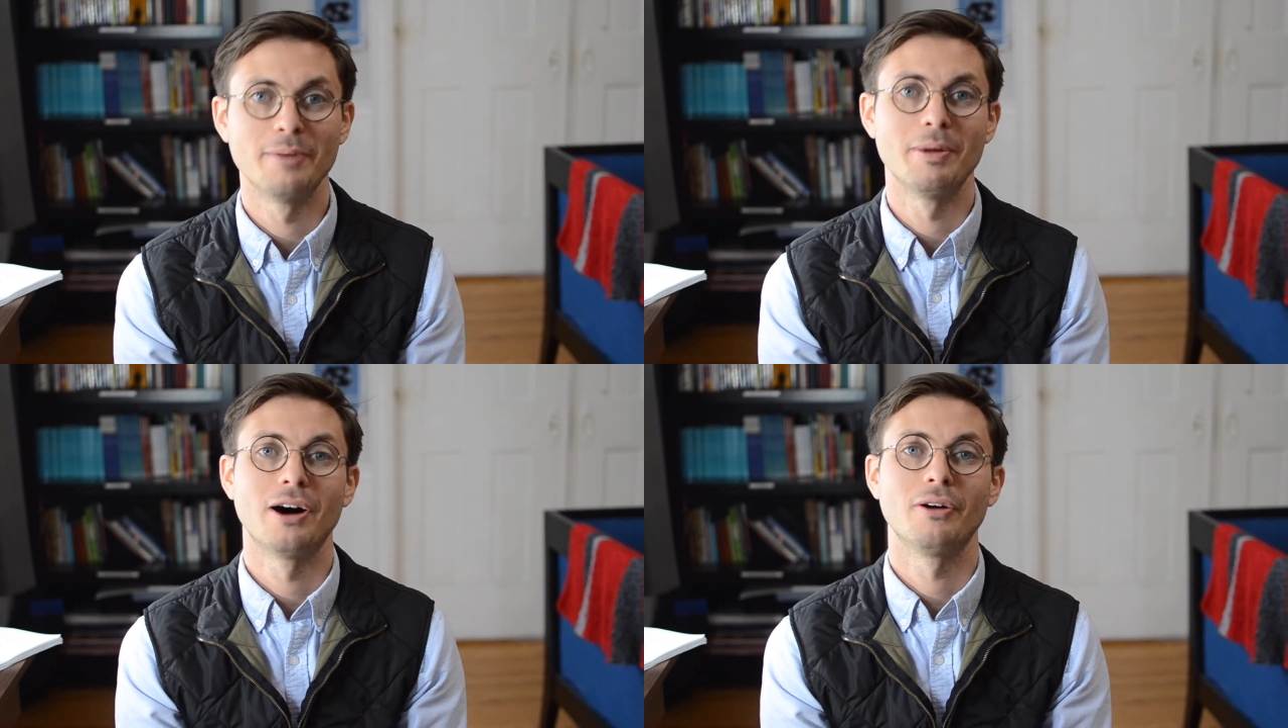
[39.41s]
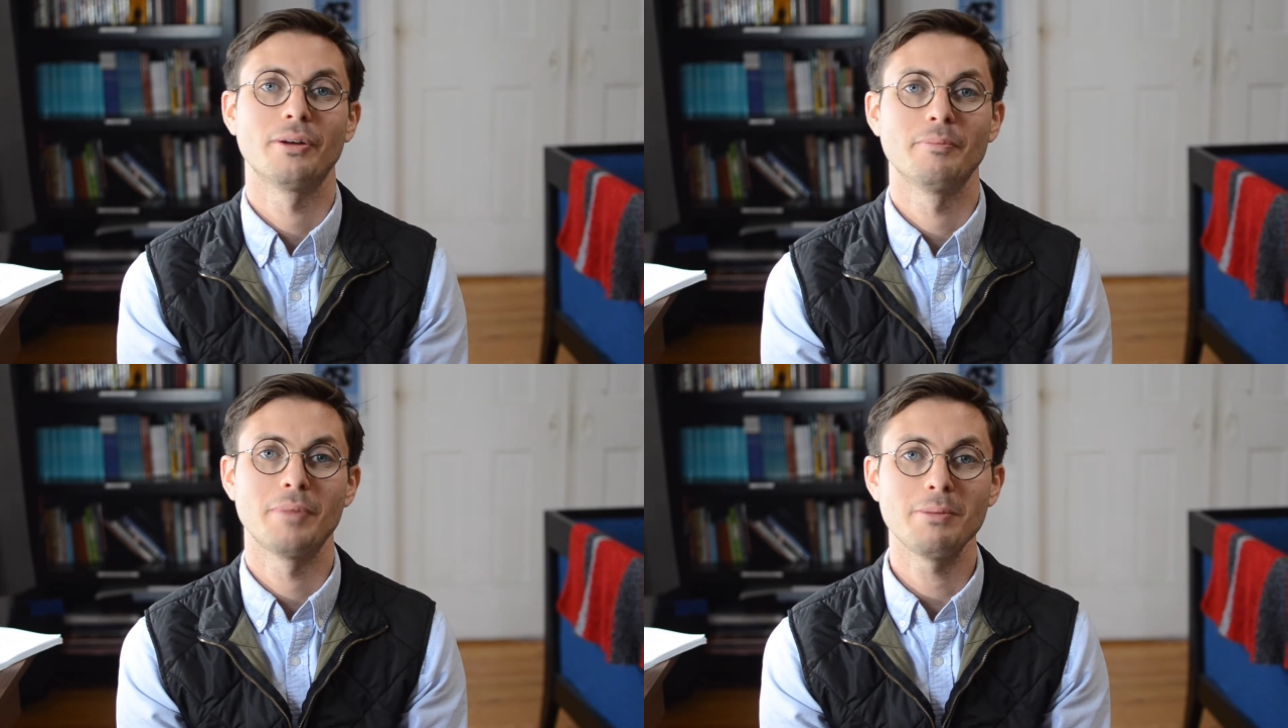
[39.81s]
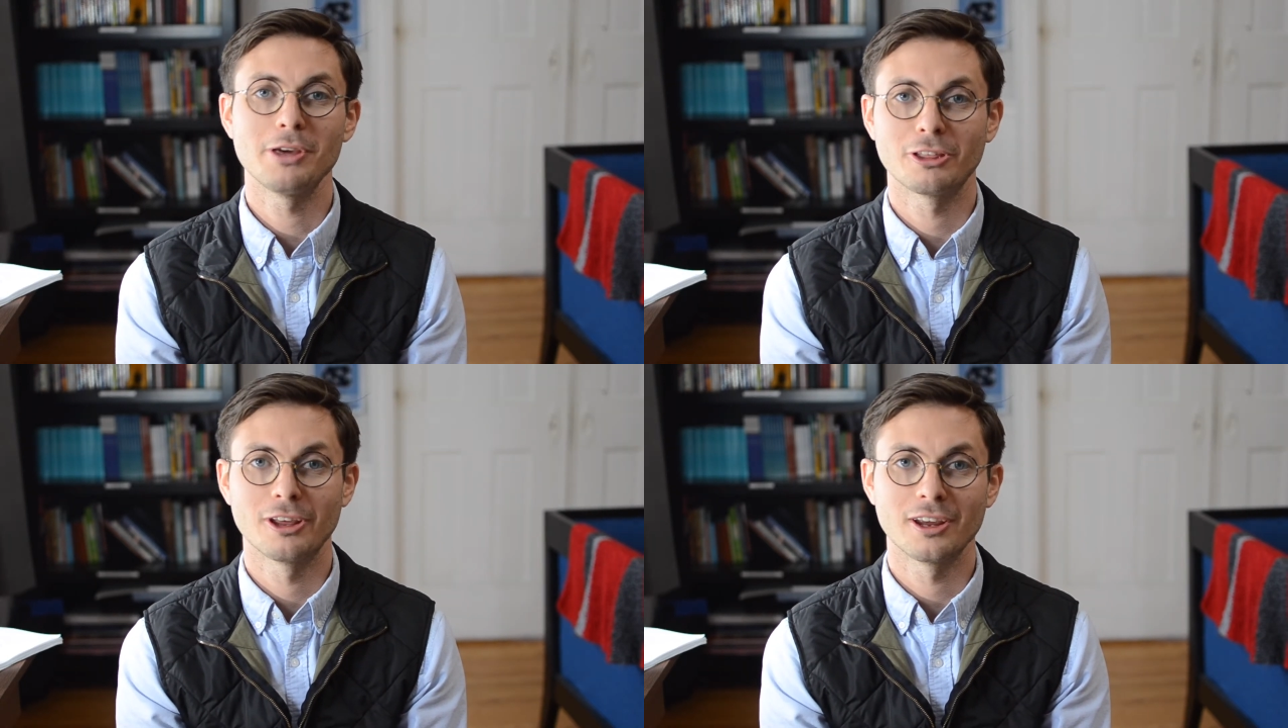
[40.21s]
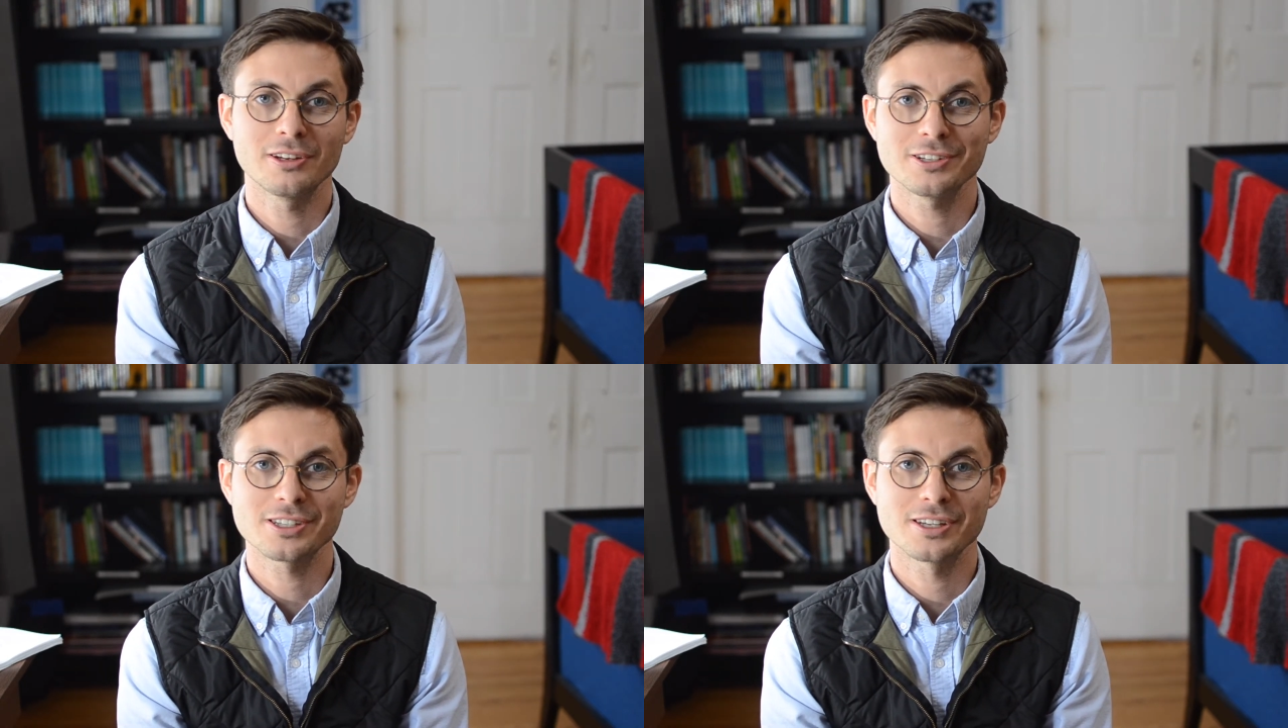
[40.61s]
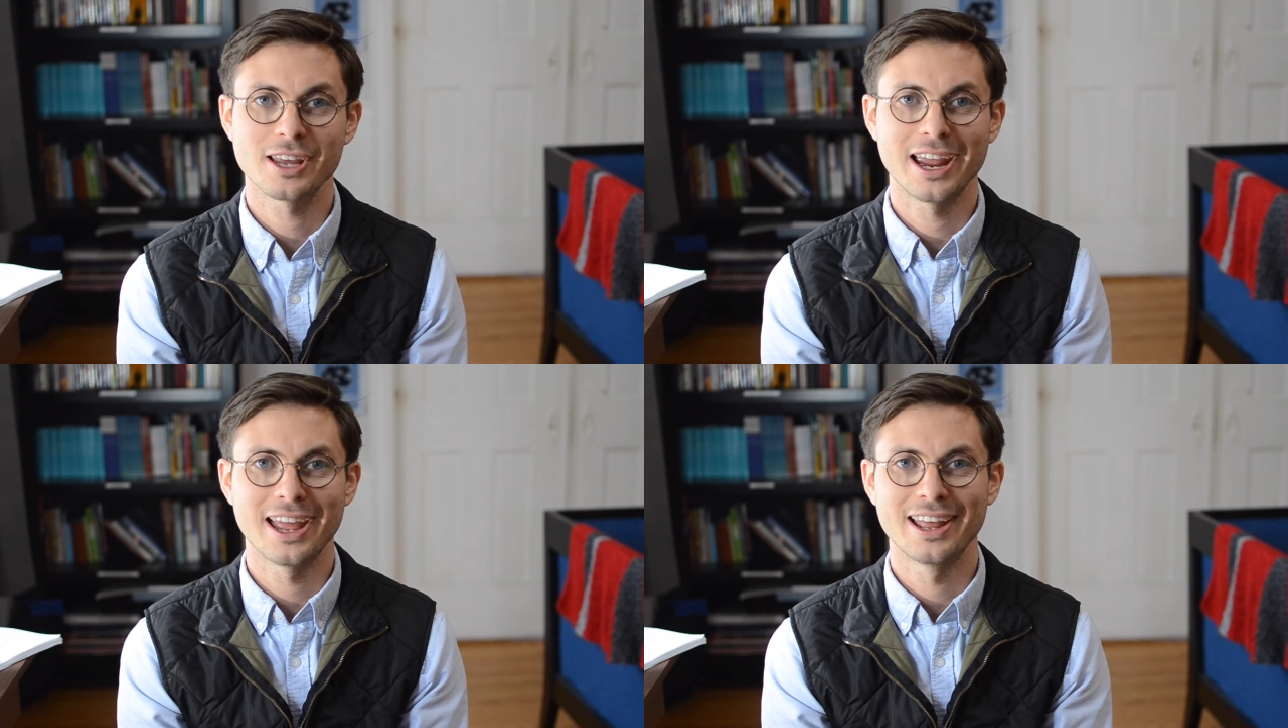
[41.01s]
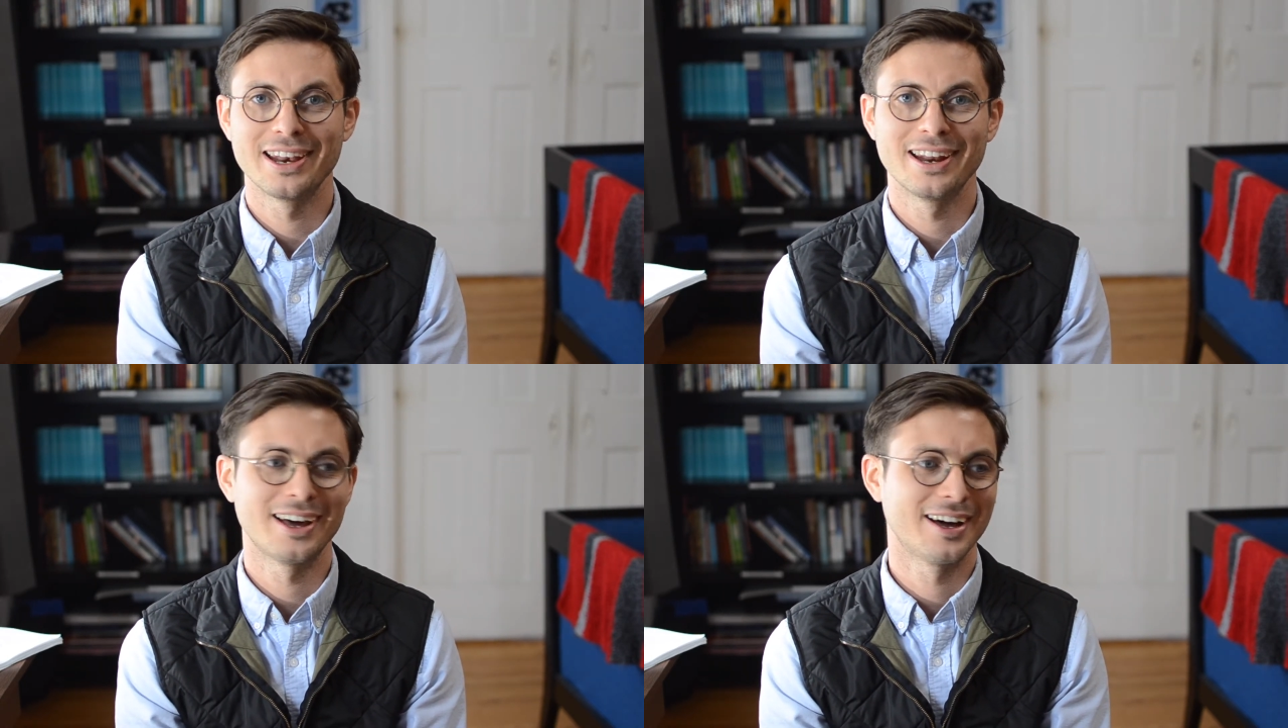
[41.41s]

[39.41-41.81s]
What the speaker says: about baby things and